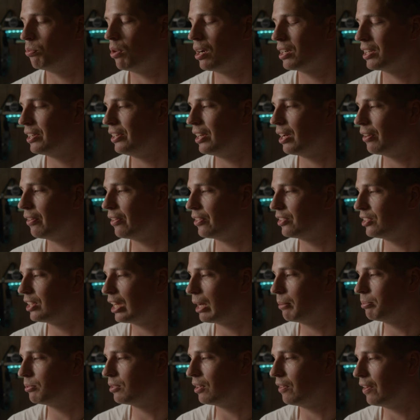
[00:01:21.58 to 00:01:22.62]
walking down the
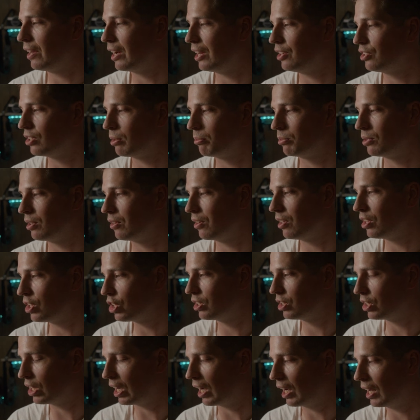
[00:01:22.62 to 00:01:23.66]
steps, and then I jump to this
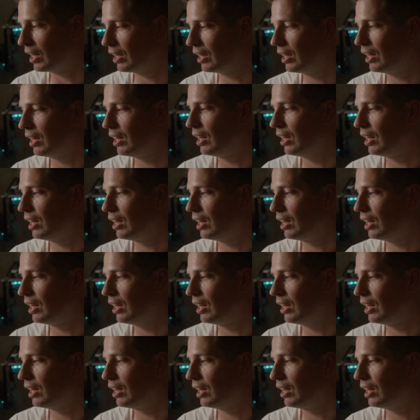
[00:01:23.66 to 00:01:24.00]
shot,